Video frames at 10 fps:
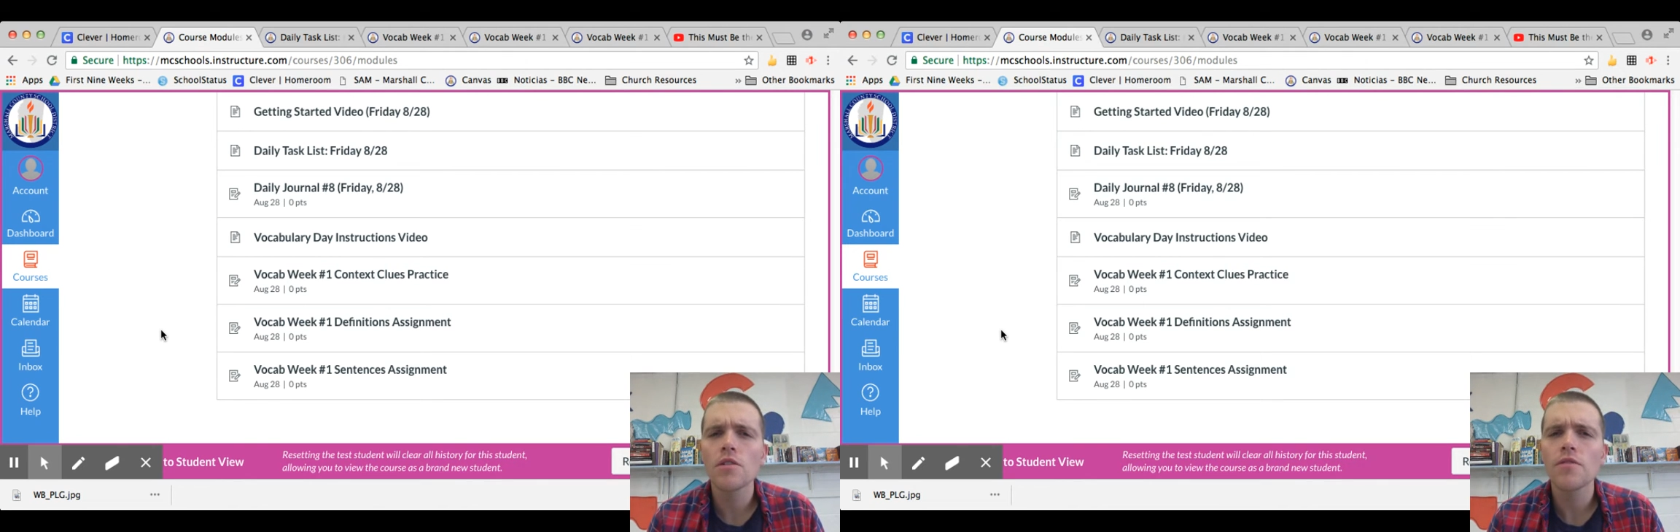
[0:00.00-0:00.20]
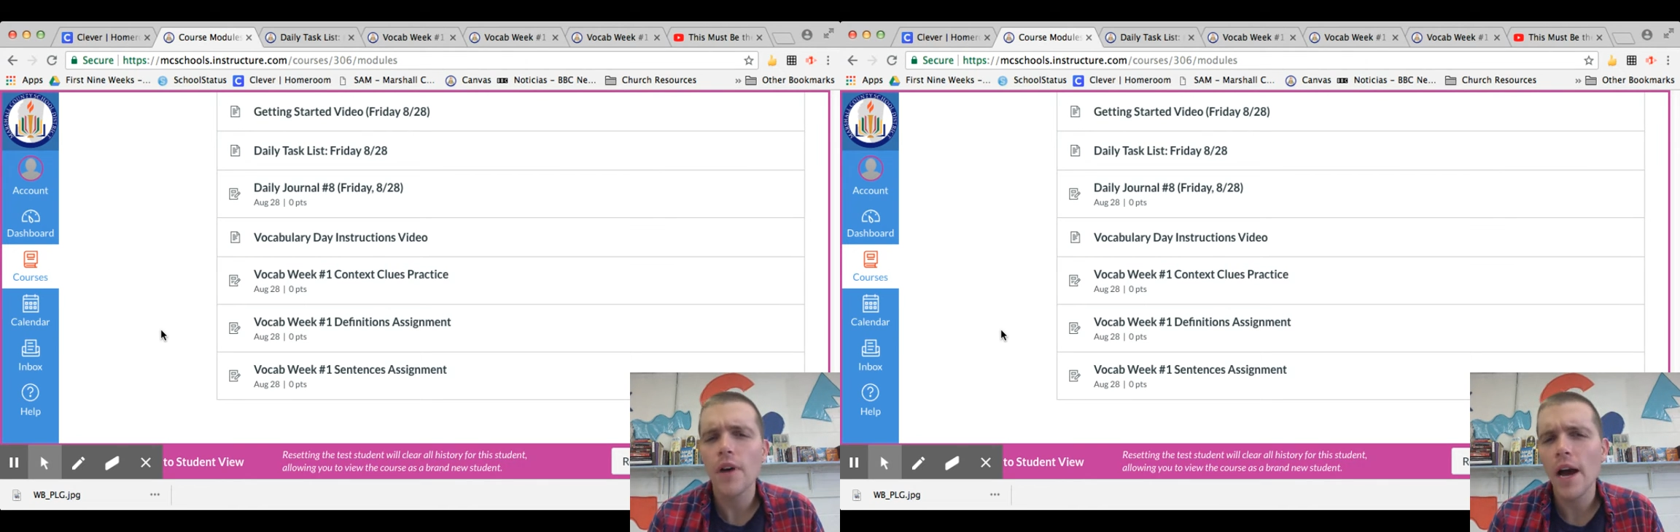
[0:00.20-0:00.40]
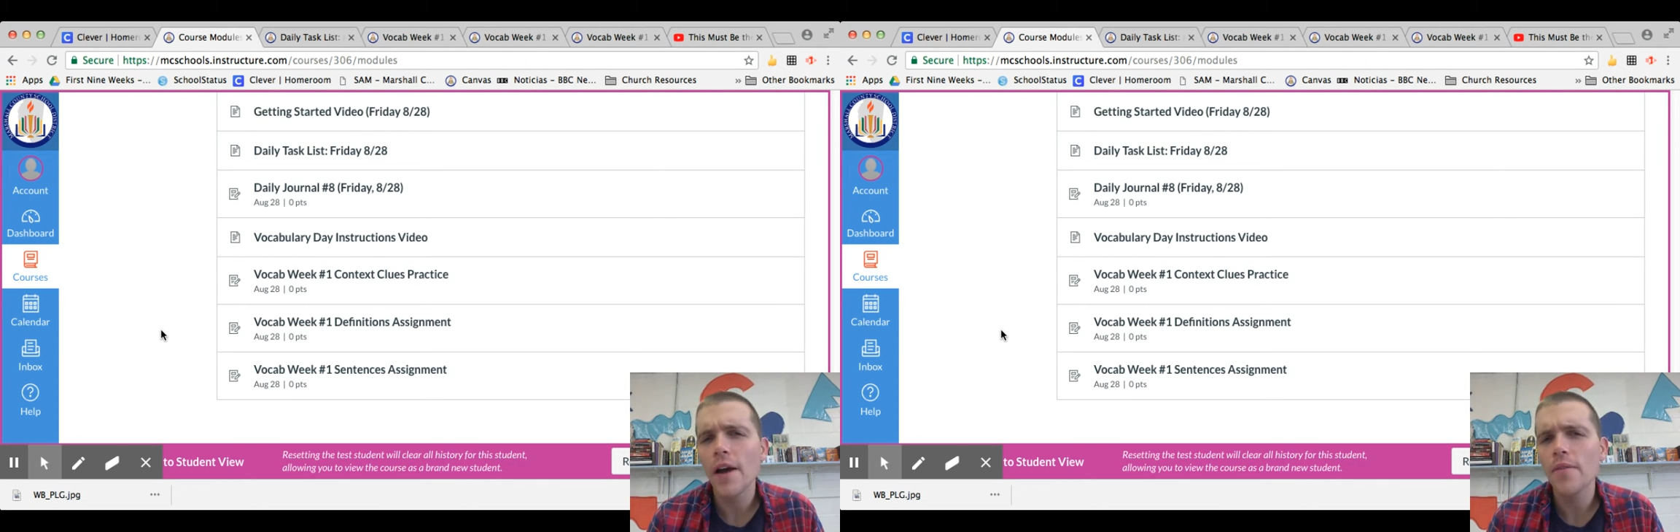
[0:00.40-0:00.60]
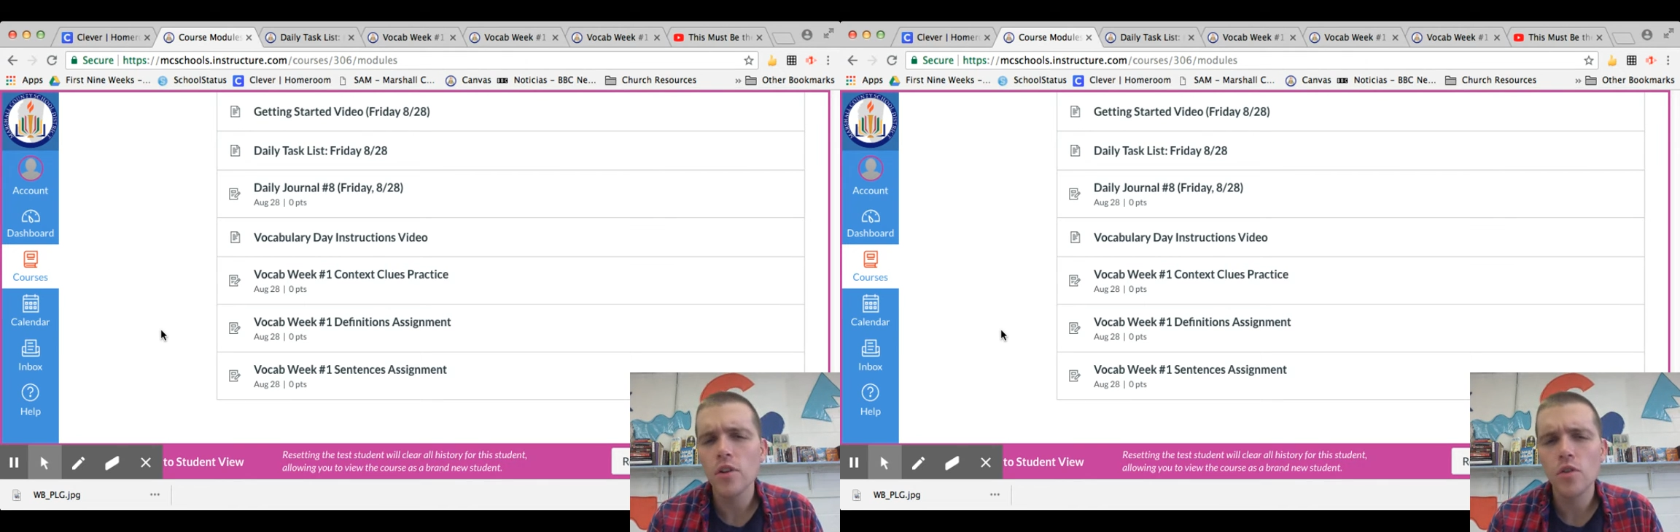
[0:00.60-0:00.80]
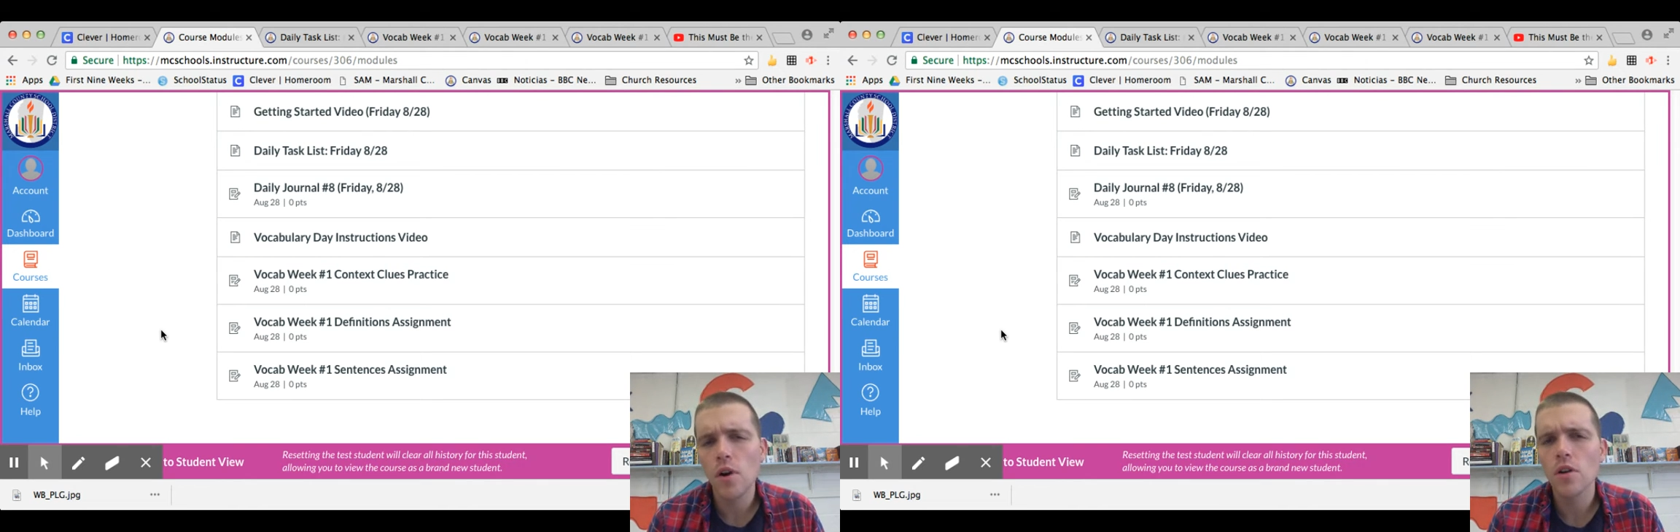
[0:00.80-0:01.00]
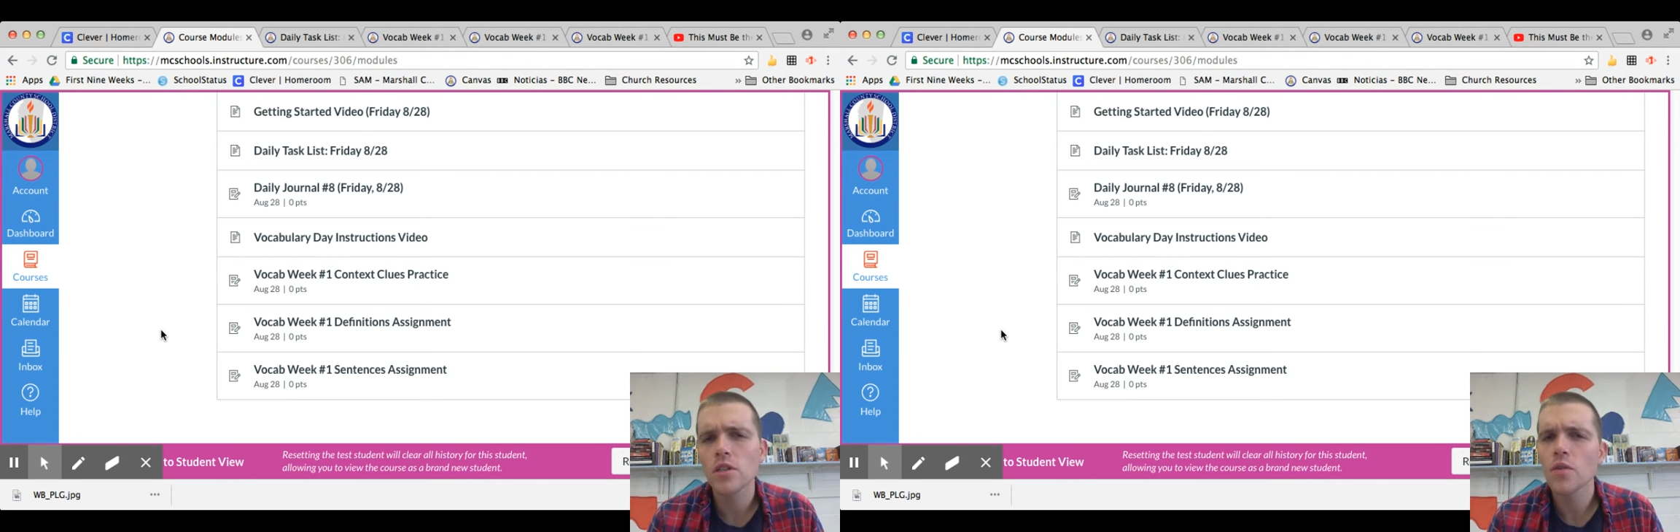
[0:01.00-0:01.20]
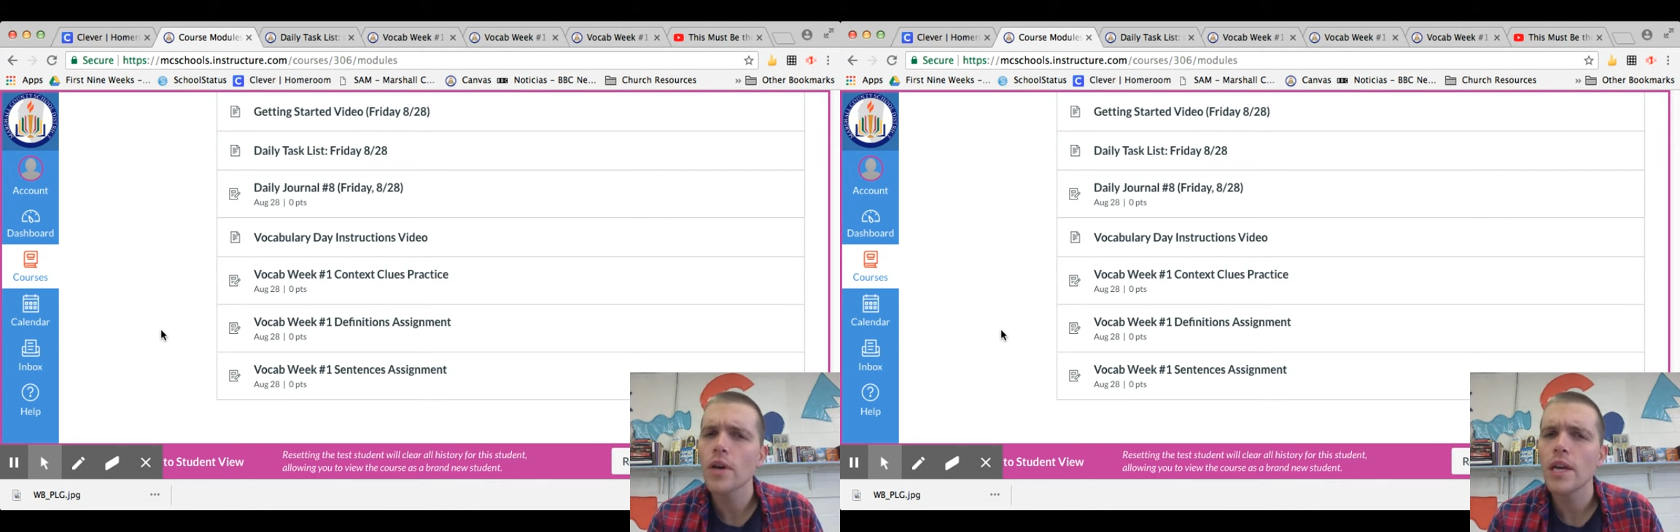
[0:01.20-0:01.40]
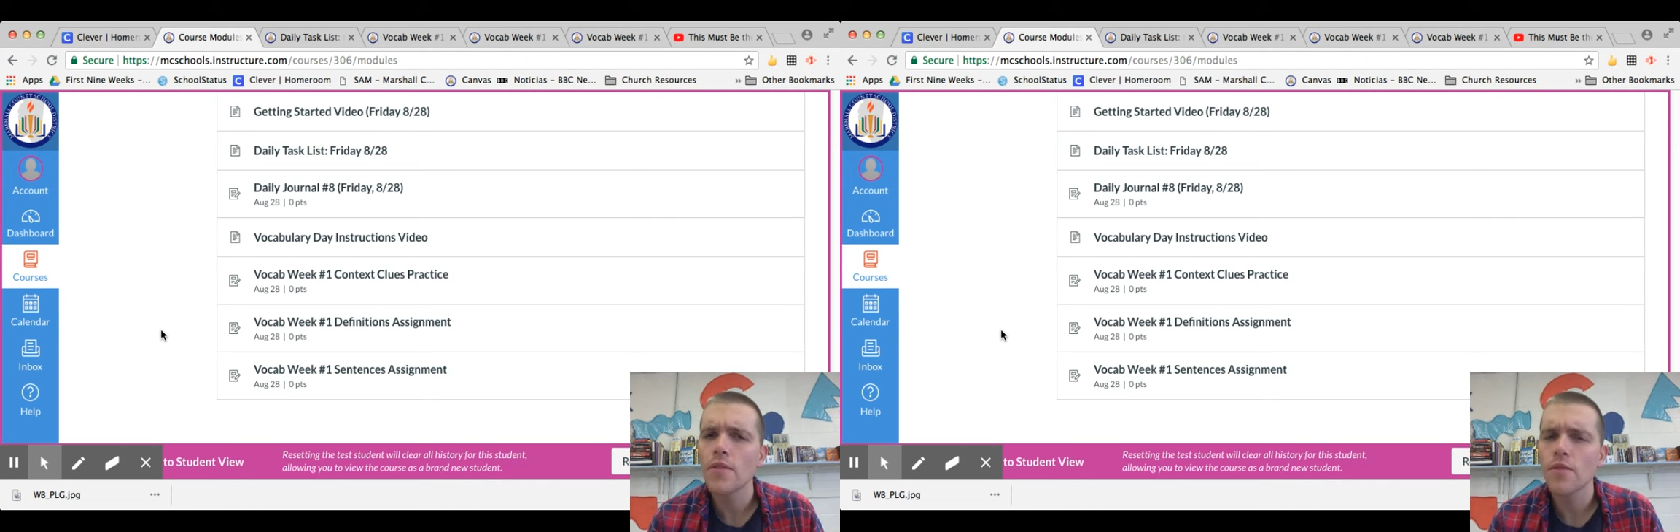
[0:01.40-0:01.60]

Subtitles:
5 new words a week